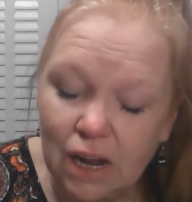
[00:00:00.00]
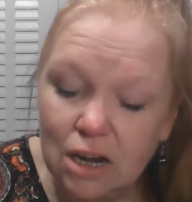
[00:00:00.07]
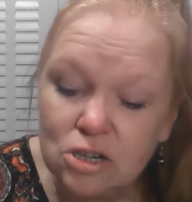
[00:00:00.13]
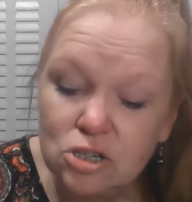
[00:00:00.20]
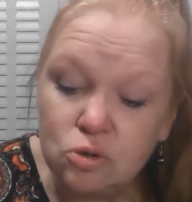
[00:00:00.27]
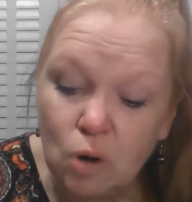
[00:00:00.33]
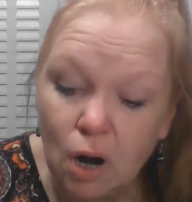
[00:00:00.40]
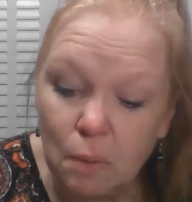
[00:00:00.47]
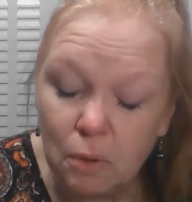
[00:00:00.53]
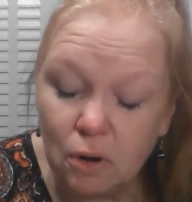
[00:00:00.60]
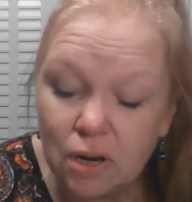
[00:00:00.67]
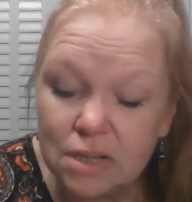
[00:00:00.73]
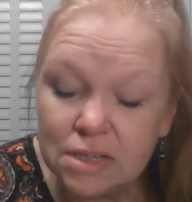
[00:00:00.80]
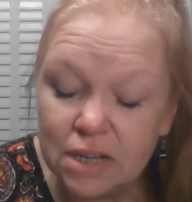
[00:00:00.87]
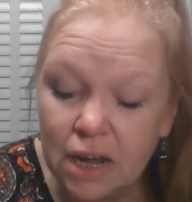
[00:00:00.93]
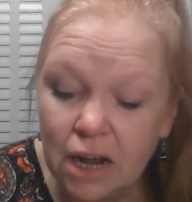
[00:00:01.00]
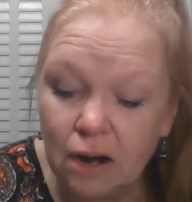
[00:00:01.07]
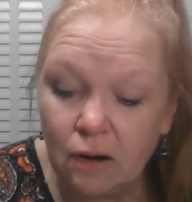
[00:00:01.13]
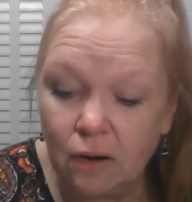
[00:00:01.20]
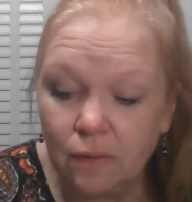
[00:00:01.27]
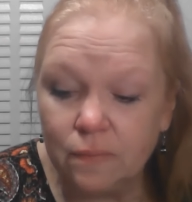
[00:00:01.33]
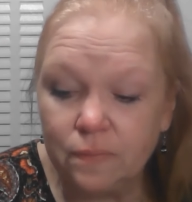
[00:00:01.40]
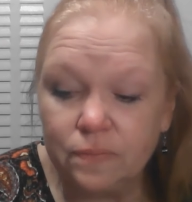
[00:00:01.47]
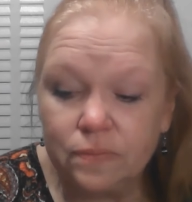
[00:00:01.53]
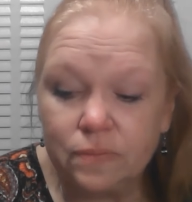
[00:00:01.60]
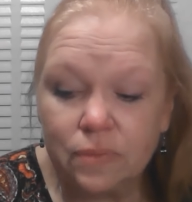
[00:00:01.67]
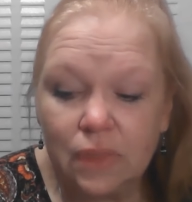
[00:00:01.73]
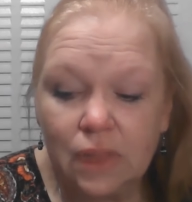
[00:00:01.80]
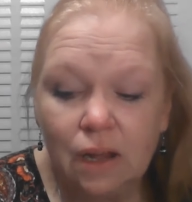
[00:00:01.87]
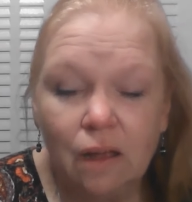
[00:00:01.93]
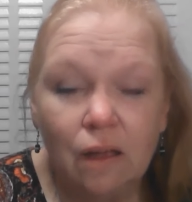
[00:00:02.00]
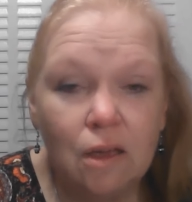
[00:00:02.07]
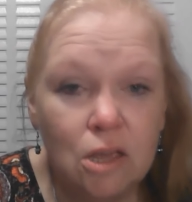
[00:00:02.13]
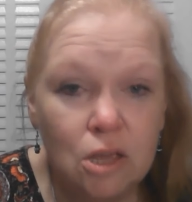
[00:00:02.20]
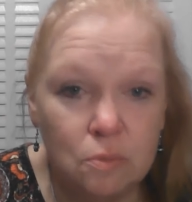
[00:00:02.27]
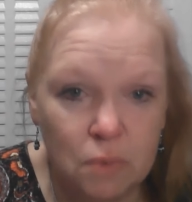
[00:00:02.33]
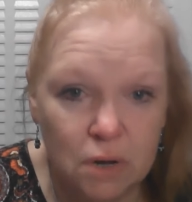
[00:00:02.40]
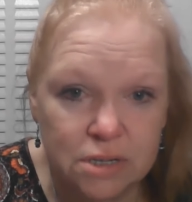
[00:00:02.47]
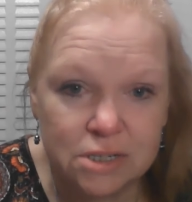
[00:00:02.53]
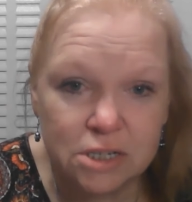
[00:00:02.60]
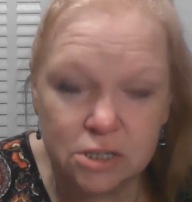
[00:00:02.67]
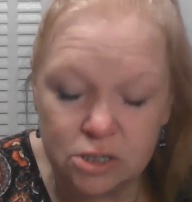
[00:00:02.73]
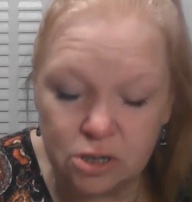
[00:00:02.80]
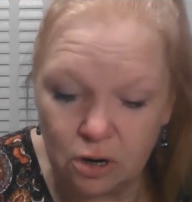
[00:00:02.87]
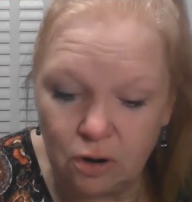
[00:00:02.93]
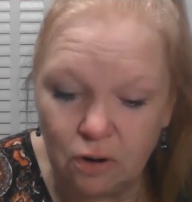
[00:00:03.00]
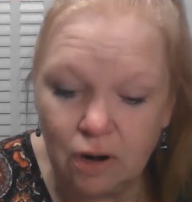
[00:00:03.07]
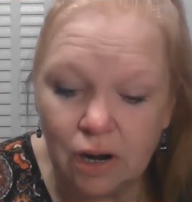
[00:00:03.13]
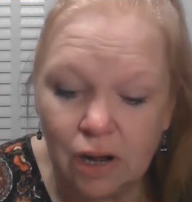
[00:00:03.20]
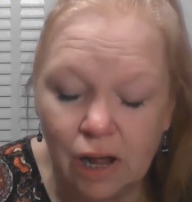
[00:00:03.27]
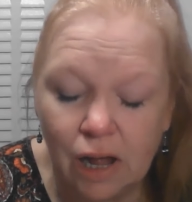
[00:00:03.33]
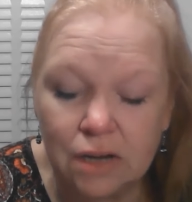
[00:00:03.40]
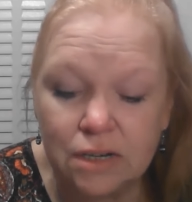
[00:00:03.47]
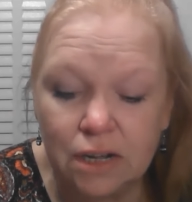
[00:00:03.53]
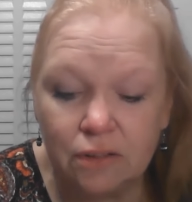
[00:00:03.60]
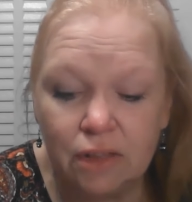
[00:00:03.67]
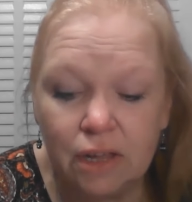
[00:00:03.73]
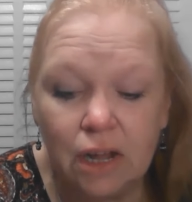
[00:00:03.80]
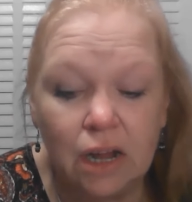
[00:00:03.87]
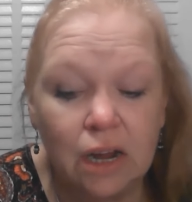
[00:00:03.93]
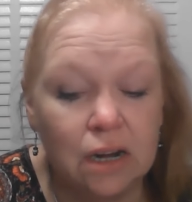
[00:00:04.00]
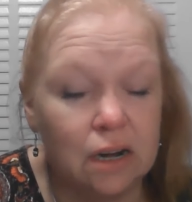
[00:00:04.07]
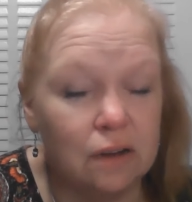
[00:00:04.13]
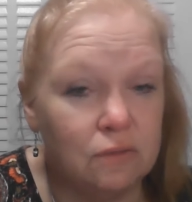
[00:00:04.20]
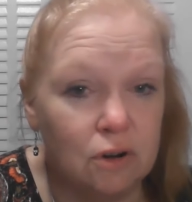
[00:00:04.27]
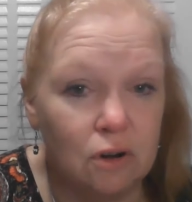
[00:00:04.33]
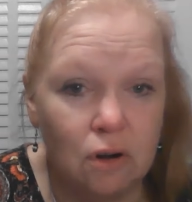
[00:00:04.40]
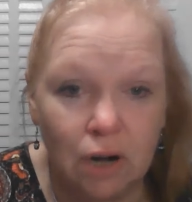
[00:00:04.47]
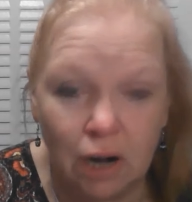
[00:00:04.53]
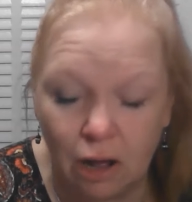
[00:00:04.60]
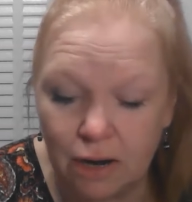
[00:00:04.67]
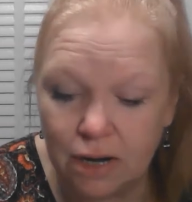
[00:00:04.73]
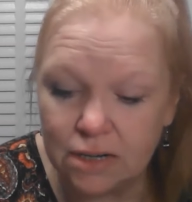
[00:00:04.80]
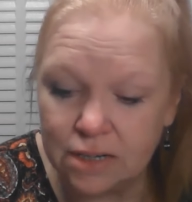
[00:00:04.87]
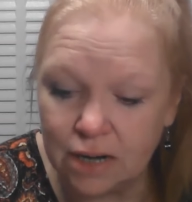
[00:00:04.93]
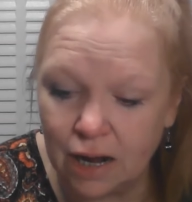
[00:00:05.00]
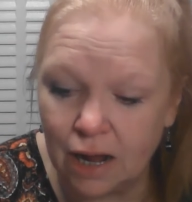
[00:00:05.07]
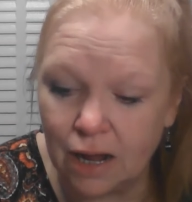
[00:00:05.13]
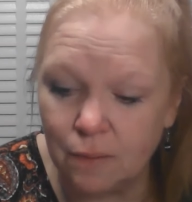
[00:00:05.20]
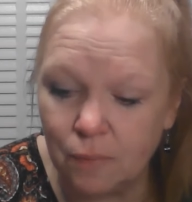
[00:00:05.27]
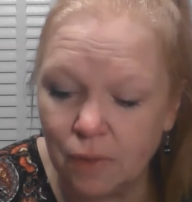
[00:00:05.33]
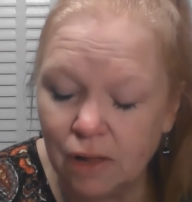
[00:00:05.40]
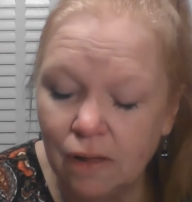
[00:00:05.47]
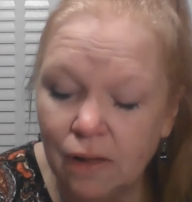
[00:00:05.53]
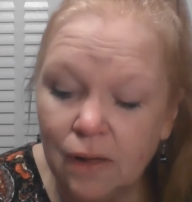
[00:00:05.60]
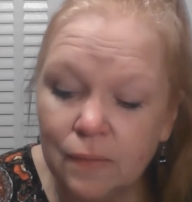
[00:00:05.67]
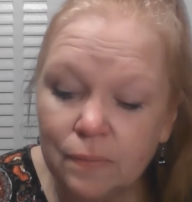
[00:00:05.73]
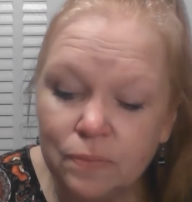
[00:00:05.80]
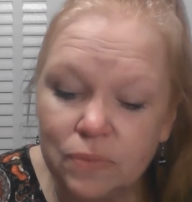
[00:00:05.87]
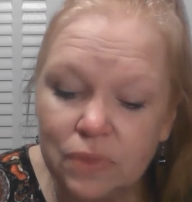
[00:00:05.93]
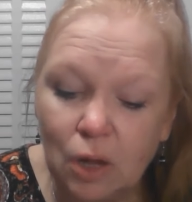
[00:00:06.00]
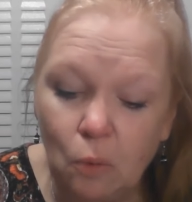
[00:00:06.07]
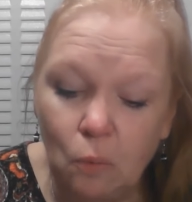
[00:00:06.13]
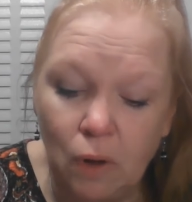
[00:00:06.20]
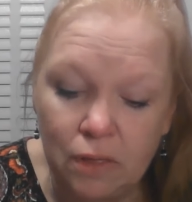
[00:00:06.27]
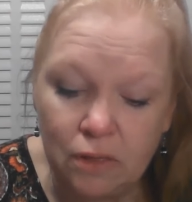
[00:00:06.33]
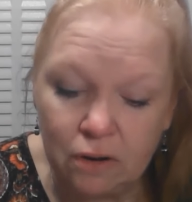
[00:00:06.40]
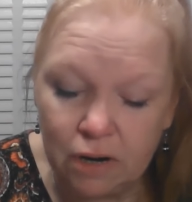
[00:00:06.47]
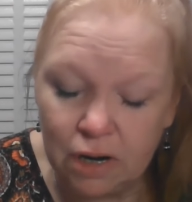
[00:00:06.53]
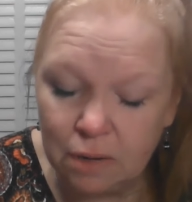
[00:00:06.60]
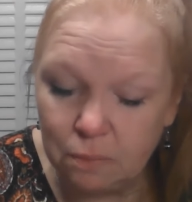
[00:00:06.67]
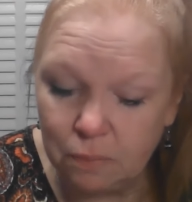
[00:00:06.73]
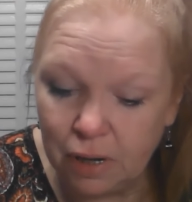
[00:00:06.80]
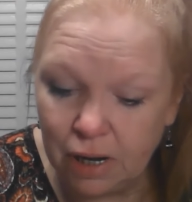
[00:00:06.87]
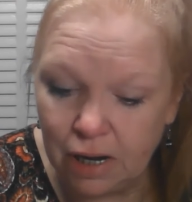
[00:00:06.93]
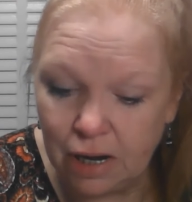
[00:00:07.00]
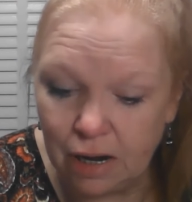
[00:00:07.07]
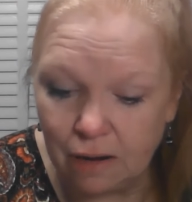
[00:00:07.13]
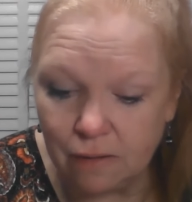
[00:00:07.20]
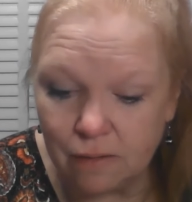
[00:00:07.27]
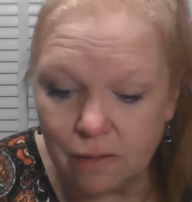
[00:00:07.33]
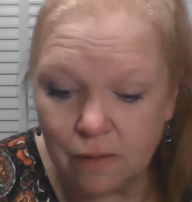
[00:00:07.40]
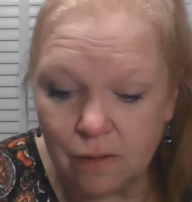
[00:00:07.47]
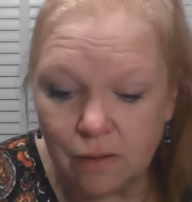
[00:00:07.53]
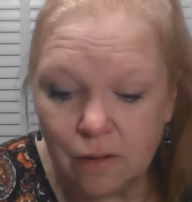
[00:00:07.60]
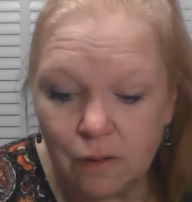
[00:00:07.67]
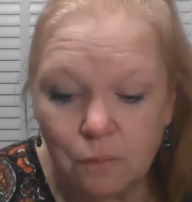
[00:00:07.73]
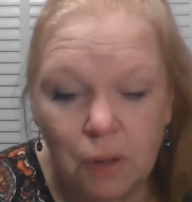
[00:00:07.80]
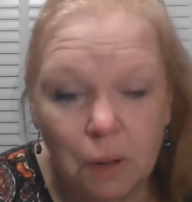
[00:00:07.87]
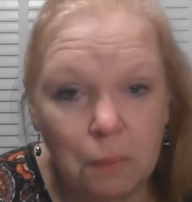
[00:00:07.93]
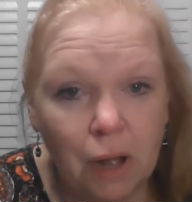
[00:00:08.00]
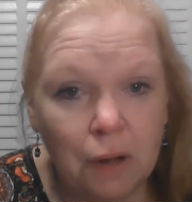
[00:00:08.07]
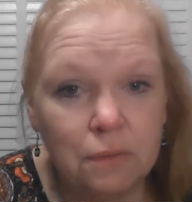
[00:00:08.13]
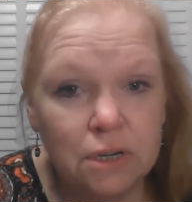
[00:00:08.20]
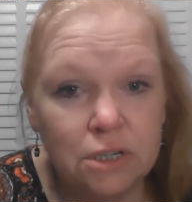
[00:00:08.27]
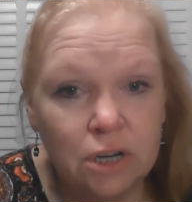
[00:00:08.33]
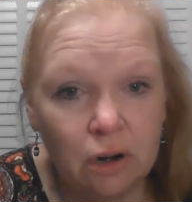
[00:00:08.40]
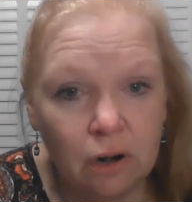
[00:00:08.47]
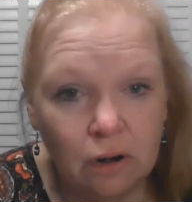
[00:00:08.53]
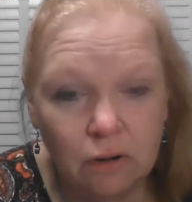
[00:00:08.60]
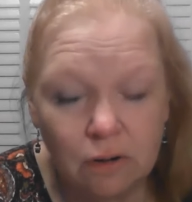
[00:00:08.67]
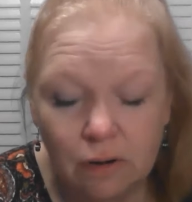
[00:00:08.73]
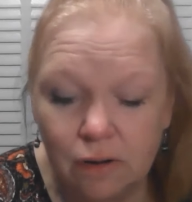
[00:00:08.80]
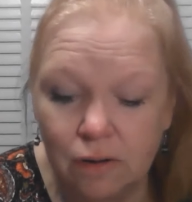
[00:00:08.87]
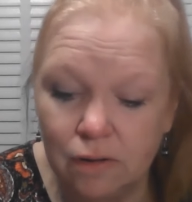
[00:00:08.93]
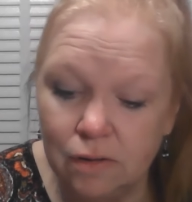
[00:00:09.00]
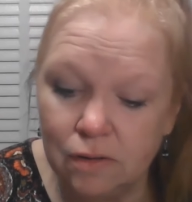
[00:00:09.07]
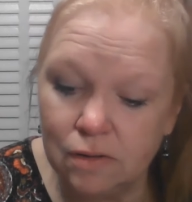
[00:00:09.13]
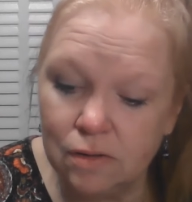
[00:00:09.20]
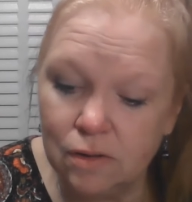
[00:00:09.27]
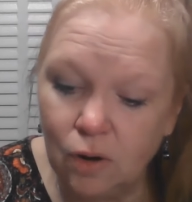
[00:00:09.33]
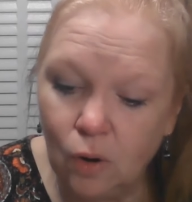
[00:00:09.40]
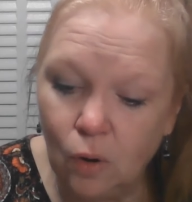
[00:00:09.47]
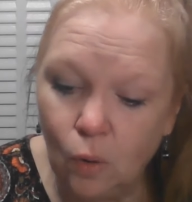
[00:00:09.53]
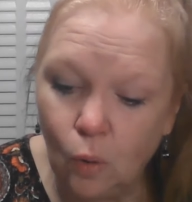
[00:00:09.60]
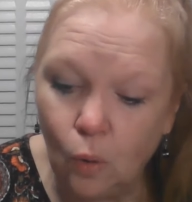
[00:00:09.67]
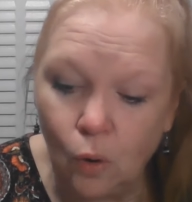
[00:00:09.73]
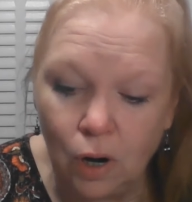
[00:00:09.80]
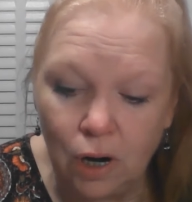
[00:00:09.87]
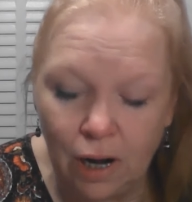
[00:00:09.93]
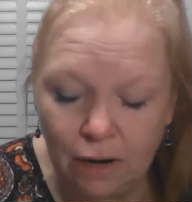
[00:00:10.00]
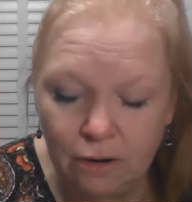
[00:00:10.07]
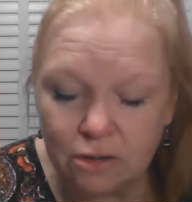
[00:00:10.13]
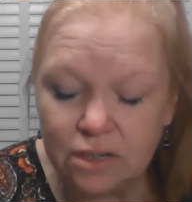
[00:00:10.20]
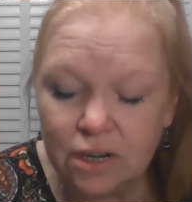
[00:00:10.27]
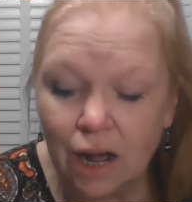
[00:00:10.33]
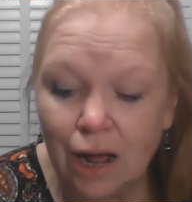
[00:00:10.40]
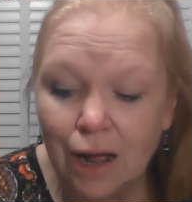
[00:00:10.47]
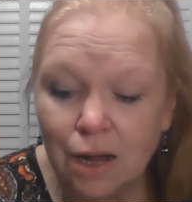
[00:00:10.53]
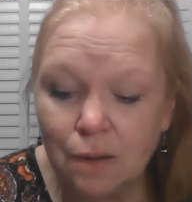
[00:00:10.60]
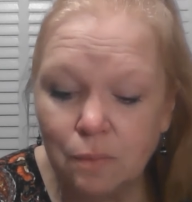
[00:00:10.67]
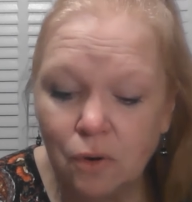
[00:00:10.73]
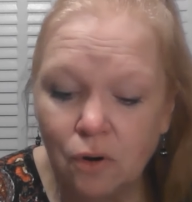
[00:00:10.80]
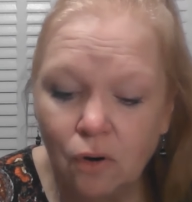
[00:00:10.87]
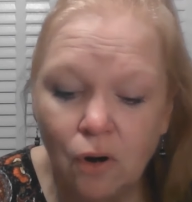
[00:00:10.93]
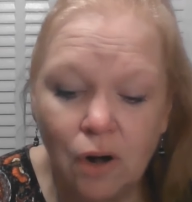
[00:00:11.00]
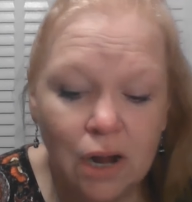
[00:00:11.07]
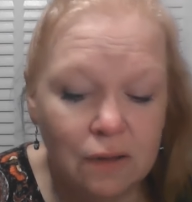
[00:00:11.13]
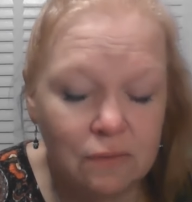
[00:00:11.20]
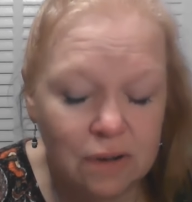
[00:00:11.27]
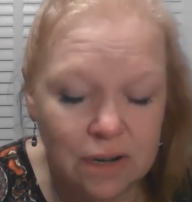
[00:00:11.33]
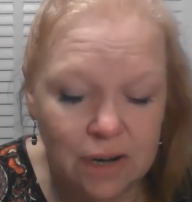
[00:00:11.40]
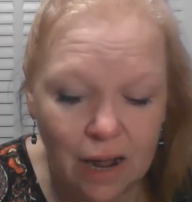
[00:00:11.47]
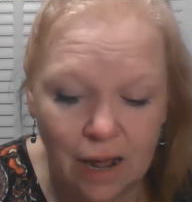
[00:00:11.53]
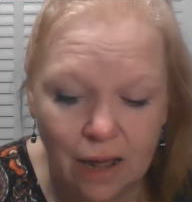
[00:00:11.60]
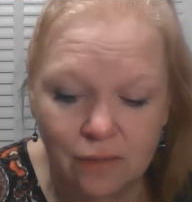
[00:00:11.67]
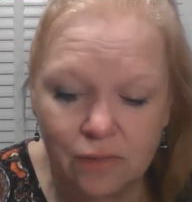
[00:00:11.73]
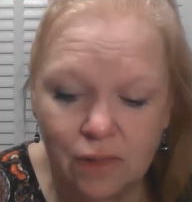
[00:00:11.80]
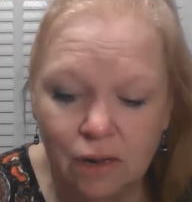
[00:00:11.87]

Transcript: Trouble is here. You must endure until the end of your allotted time whether it be by my return or a later time or even death.